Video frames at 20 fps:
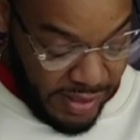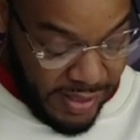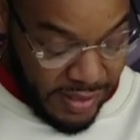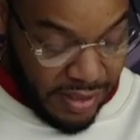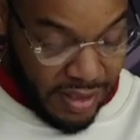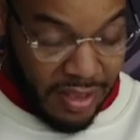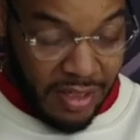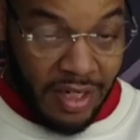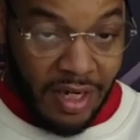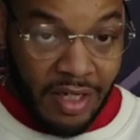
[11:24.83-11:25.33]

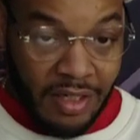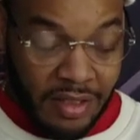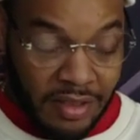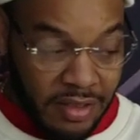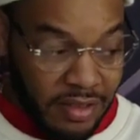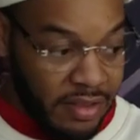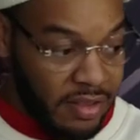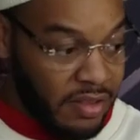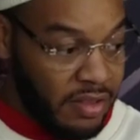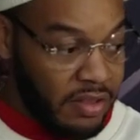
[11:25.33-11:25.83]
like the
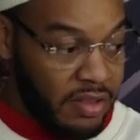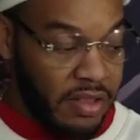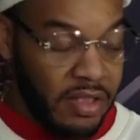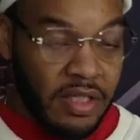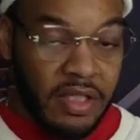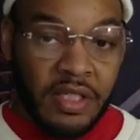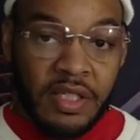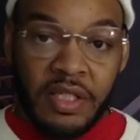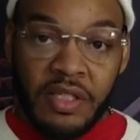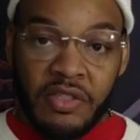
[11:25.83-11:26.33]
colors.
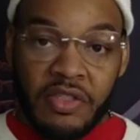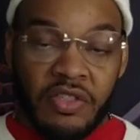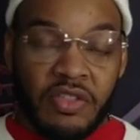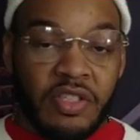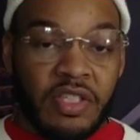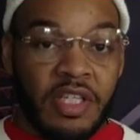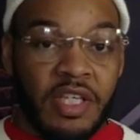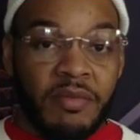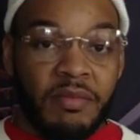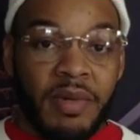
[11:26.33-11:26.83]

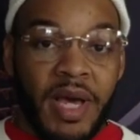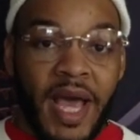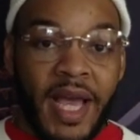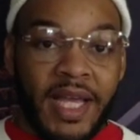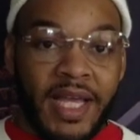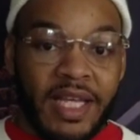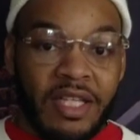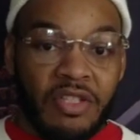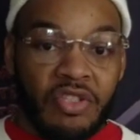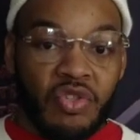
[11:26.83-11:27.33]
Just to get
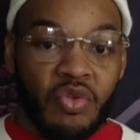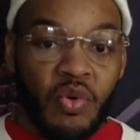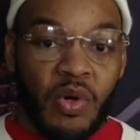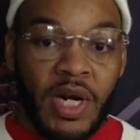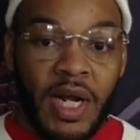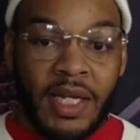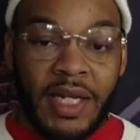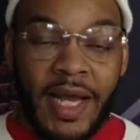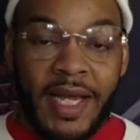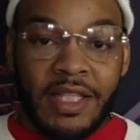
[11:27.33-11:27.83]
back into
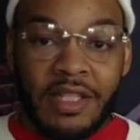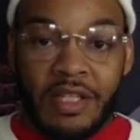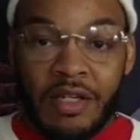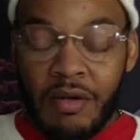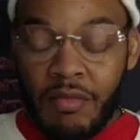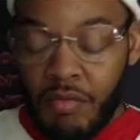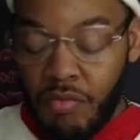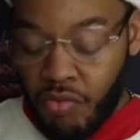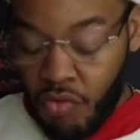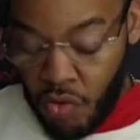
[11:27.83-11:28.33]
it, I like
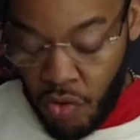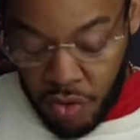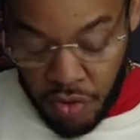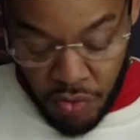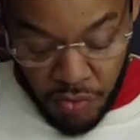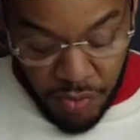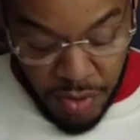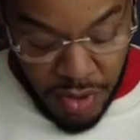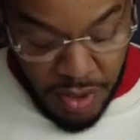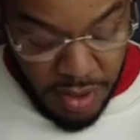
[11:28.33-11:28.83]
the
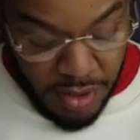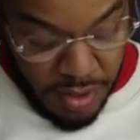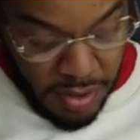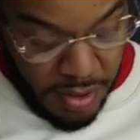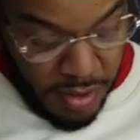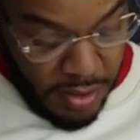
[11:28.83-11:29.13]
embroidery.